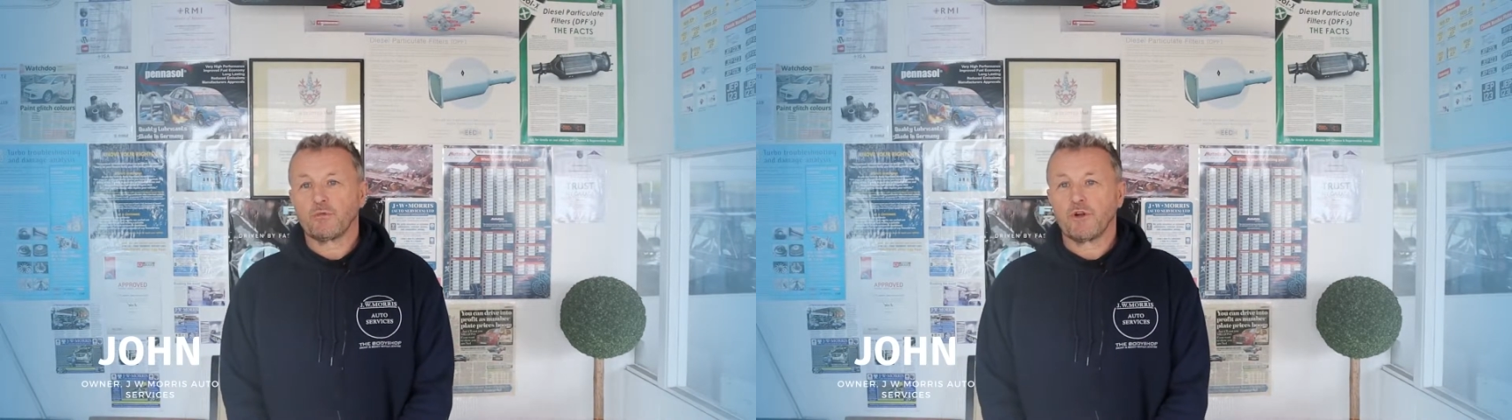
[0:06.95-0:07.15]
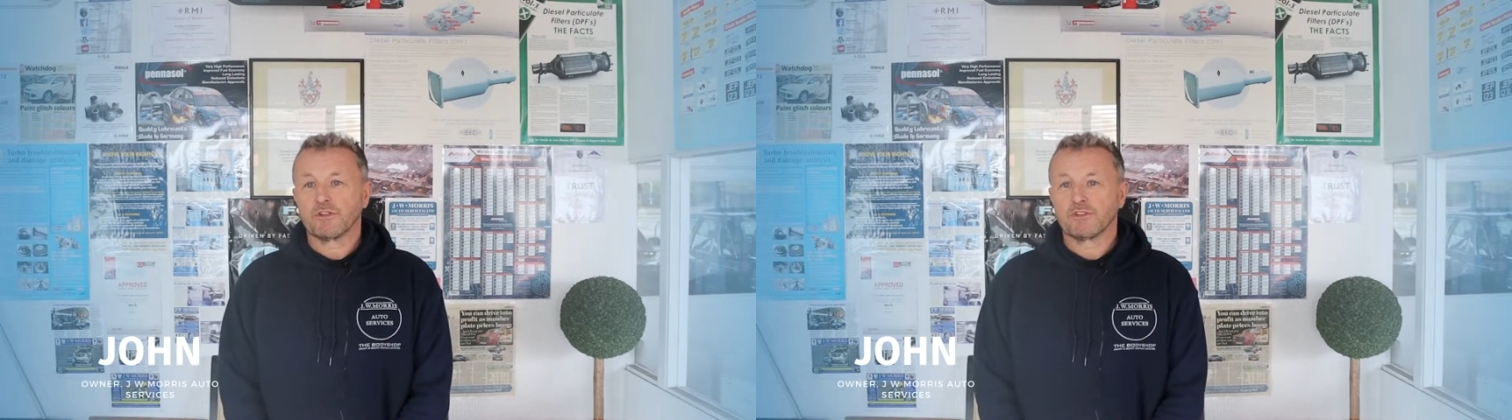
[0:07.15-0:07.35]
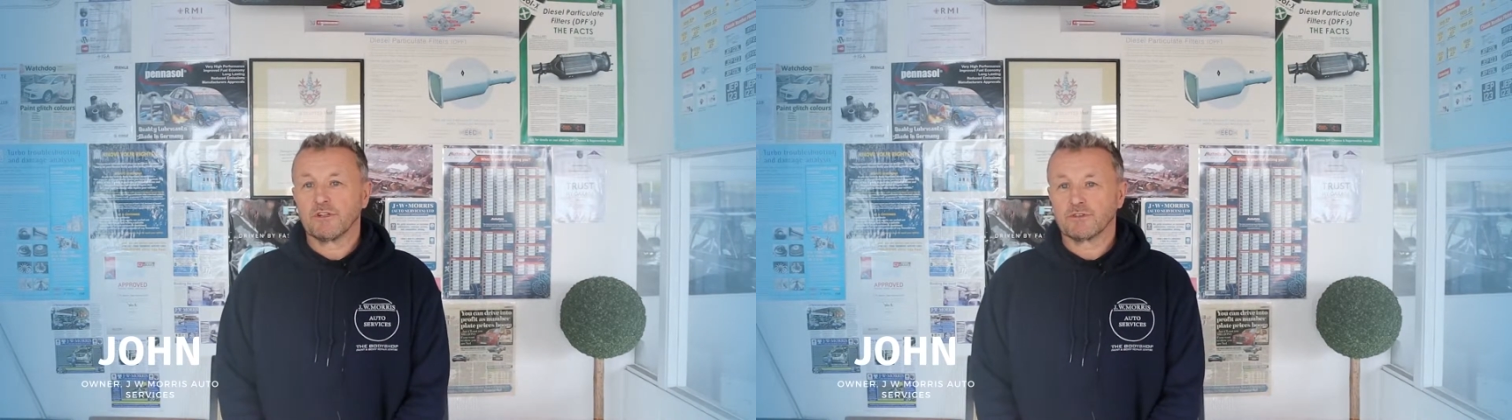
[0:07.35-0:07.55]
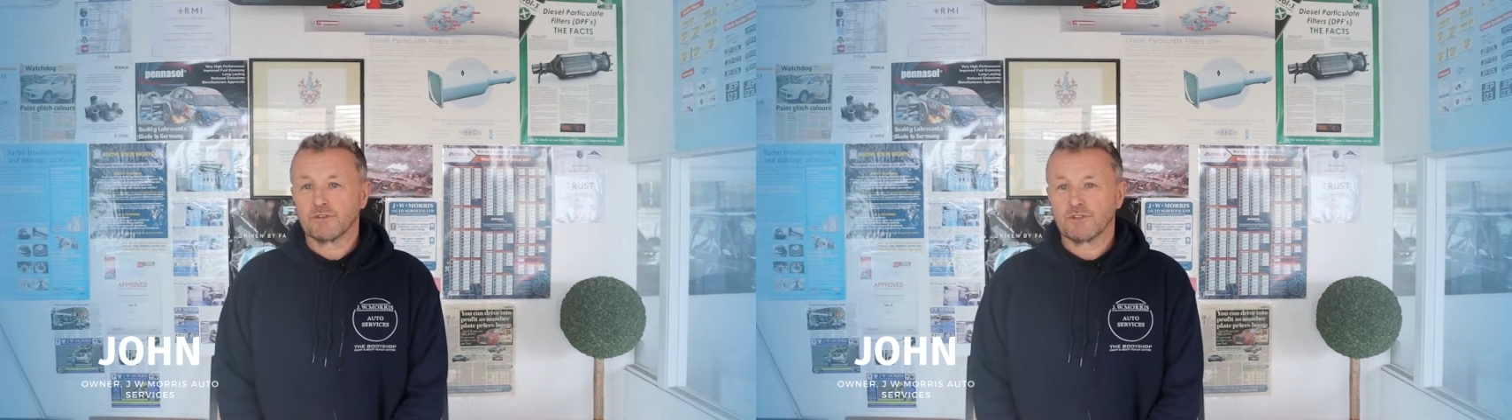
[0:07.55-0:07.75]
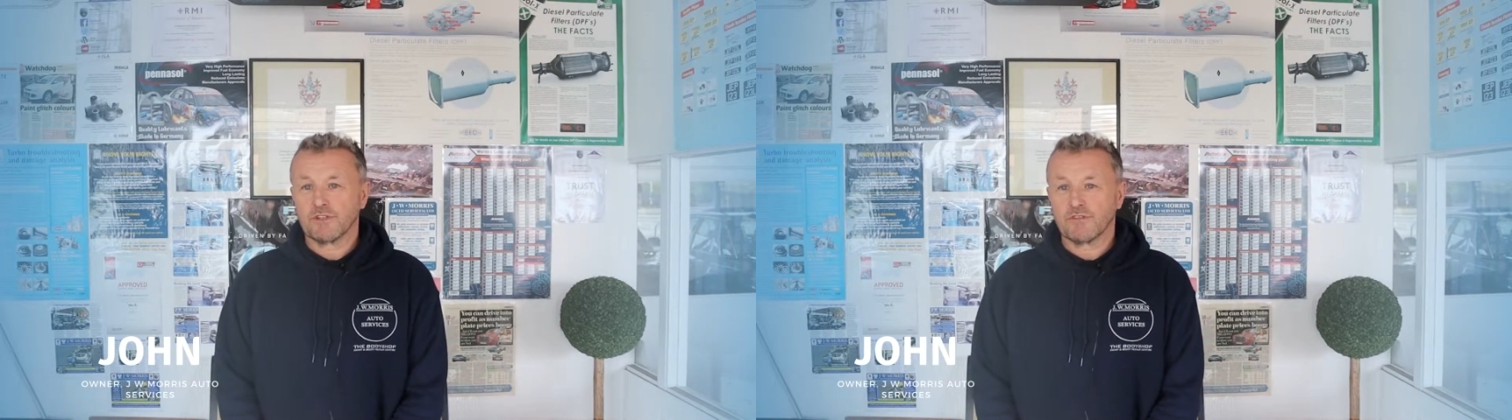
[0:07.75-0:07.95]
Morris Auto
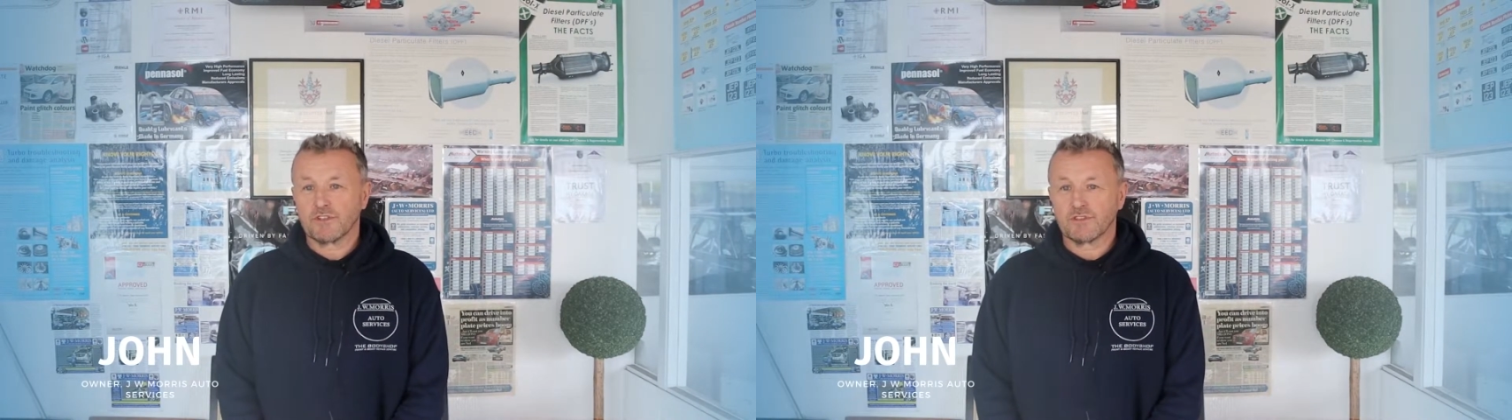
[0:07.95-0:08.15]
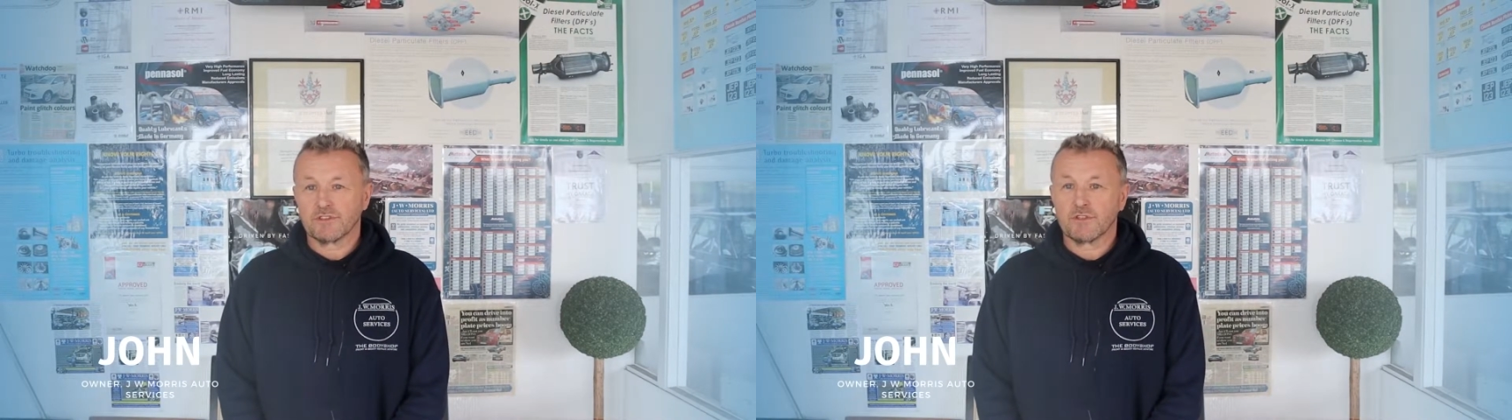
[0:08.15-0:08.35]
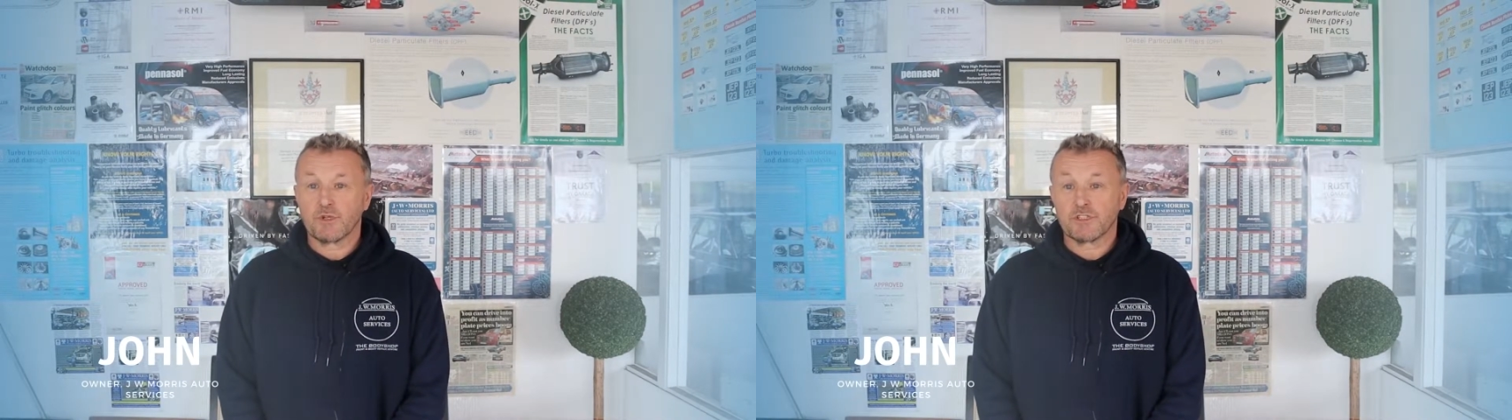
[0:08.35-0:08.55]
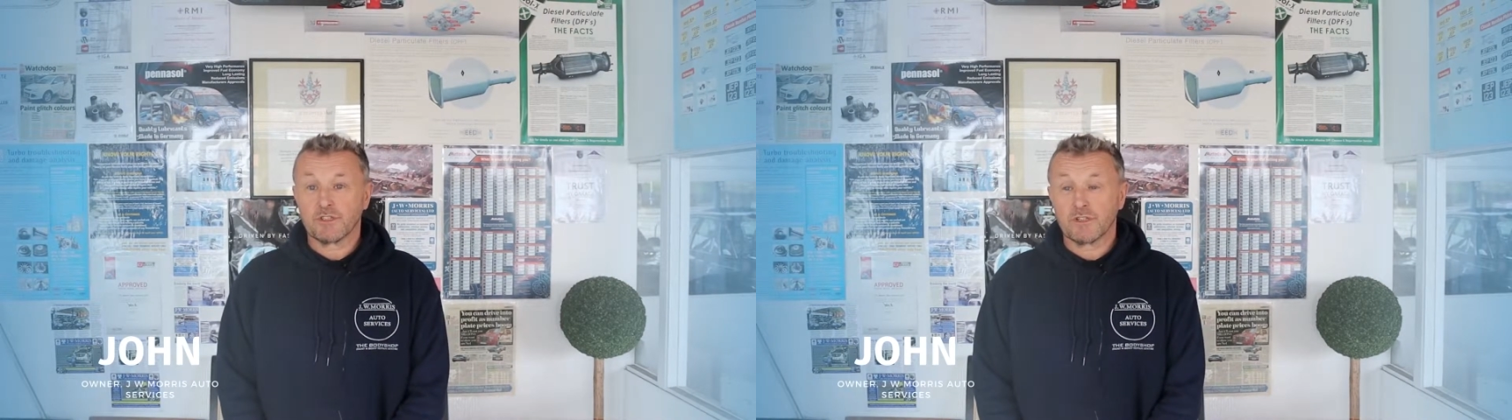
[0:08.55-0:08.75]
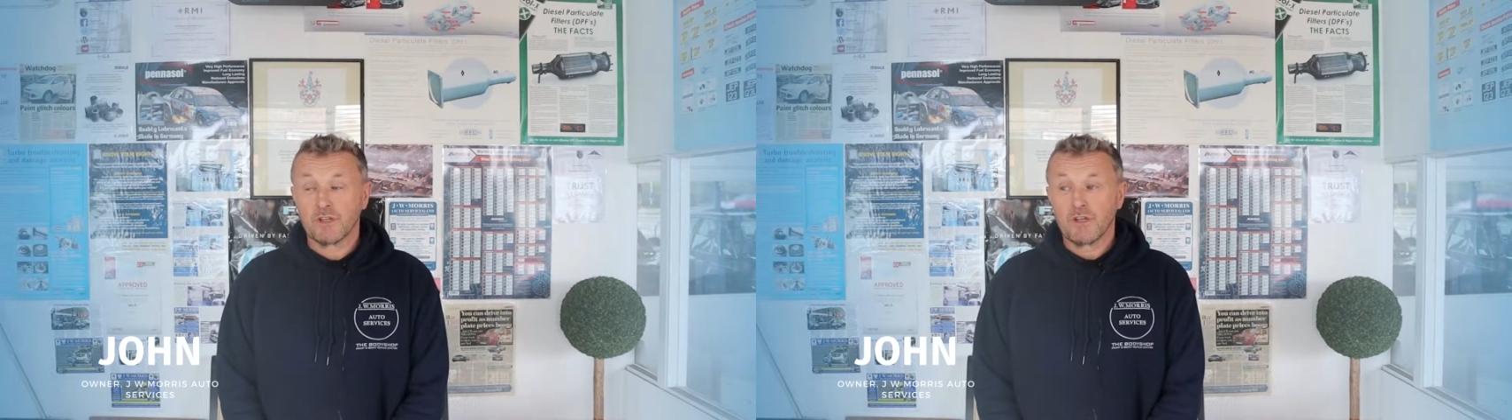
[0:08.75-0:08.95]
Services
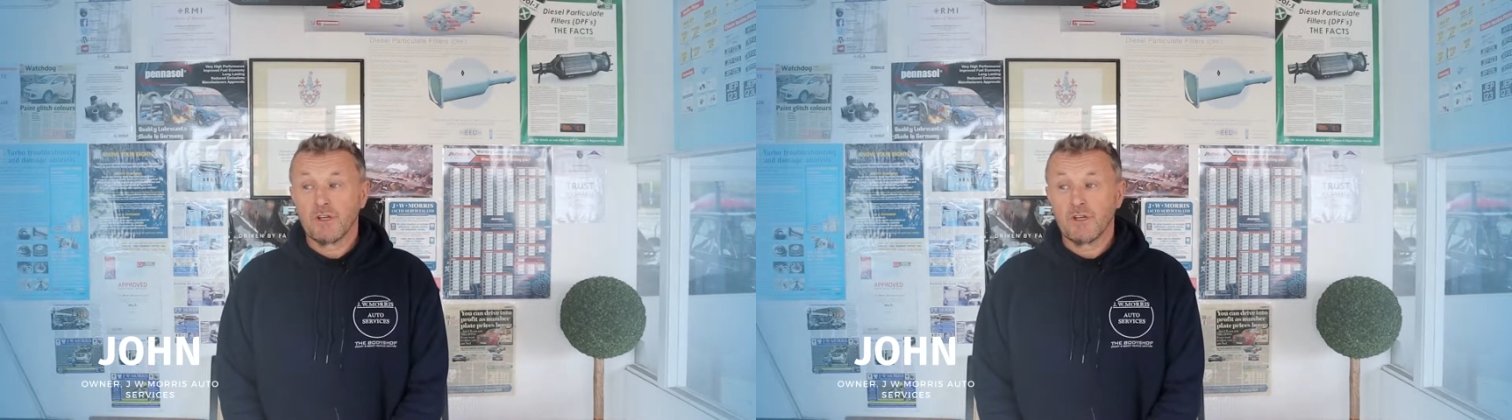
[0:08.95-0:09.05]
Limited.